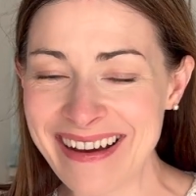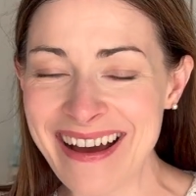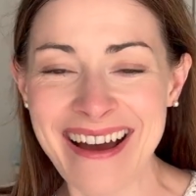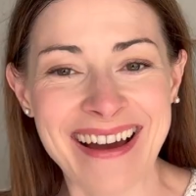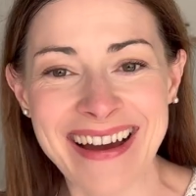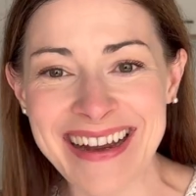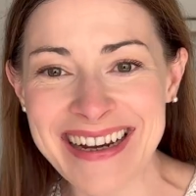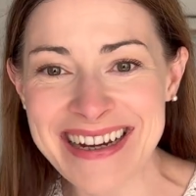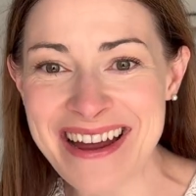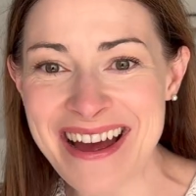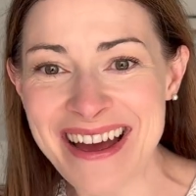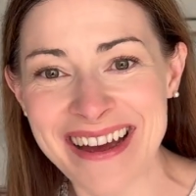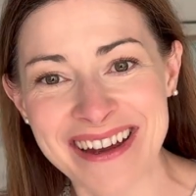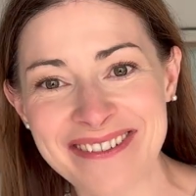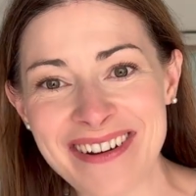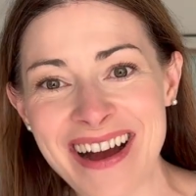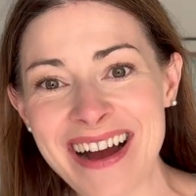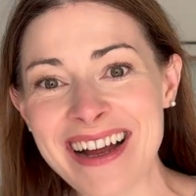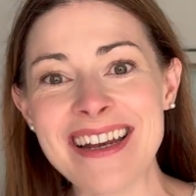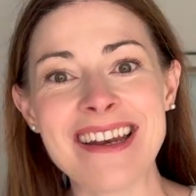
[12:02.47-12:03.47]
I know.
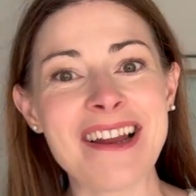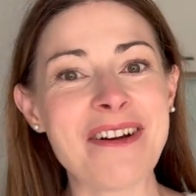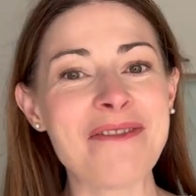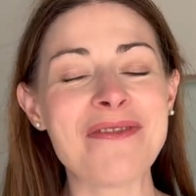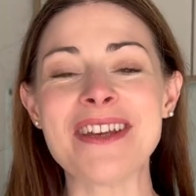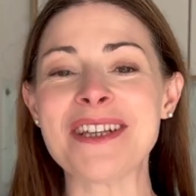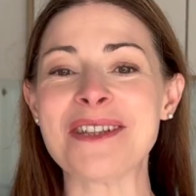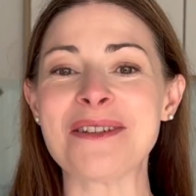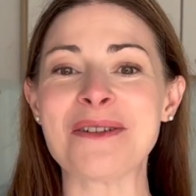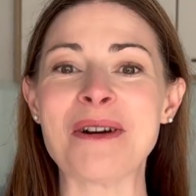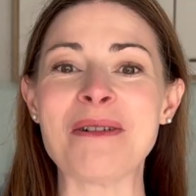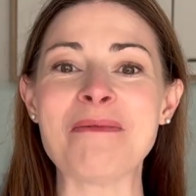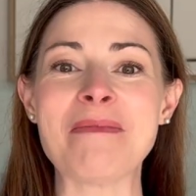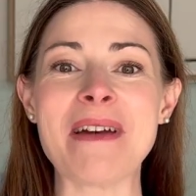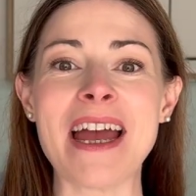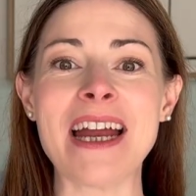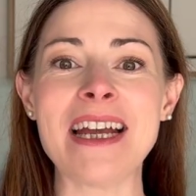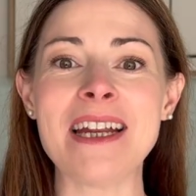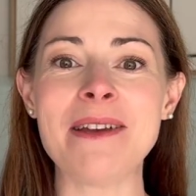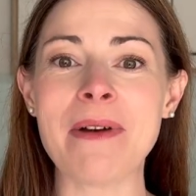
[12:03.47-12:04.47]
I love this top
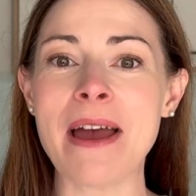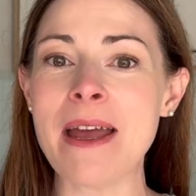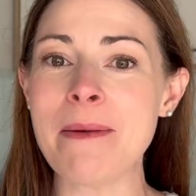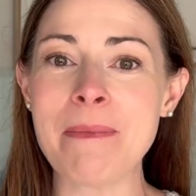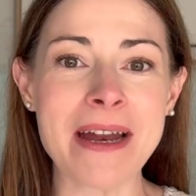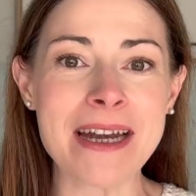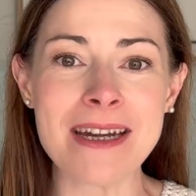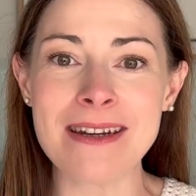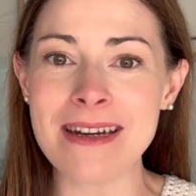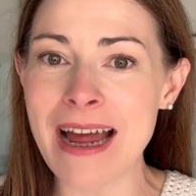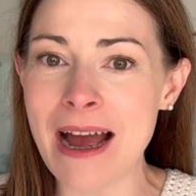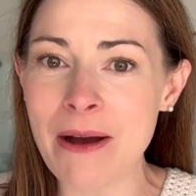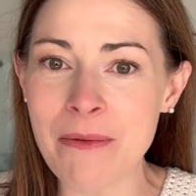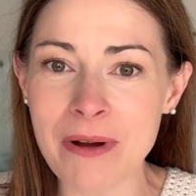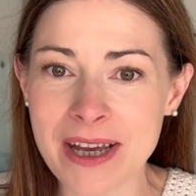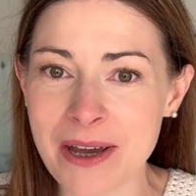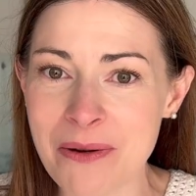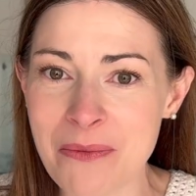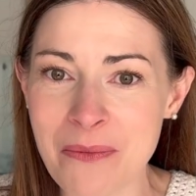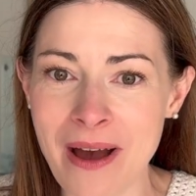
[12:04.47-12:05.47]
anyway, but now I
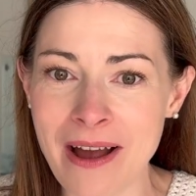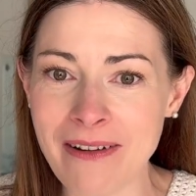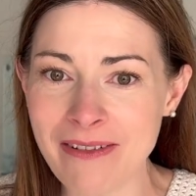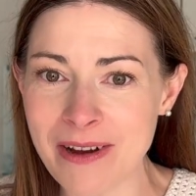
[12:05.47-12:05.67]
can wear